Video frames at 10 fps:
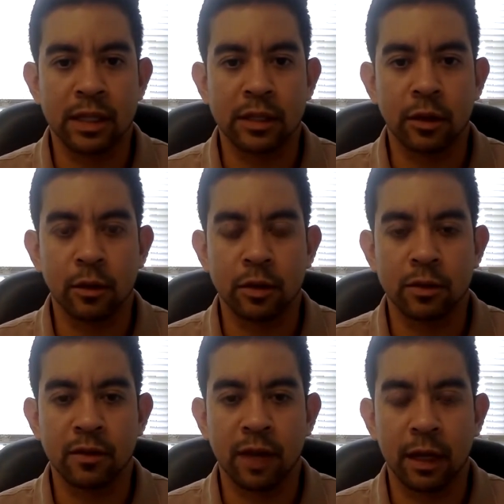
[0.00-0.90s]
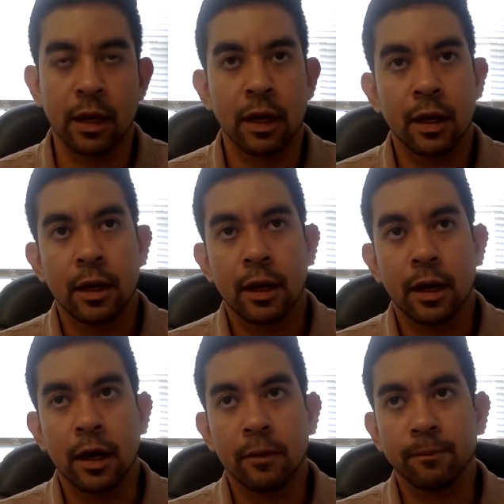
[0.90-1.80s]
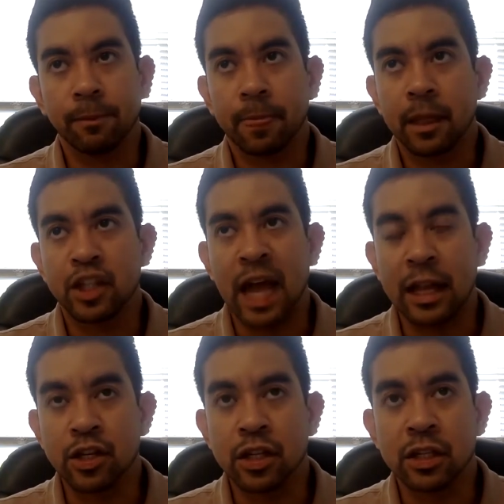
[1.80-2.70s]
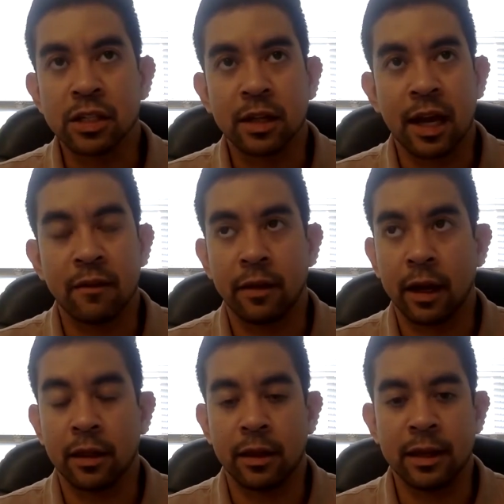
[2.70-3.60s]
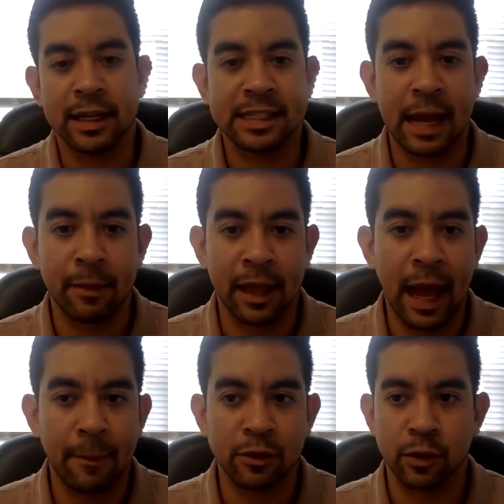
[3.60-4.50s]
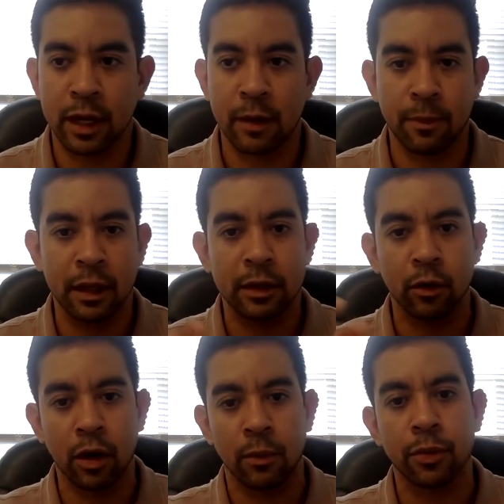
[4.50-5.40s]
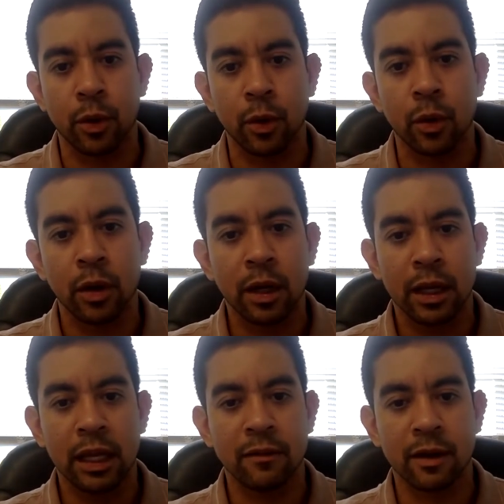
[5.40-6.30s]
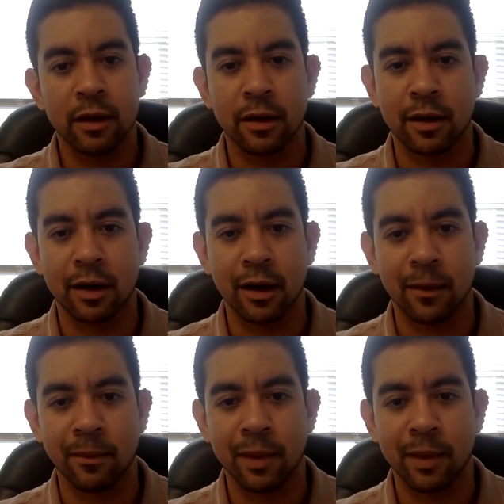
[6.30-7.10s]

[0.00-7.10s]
In terms of like the challenges, kind of like the excitement that happens when you get a big deal come through, even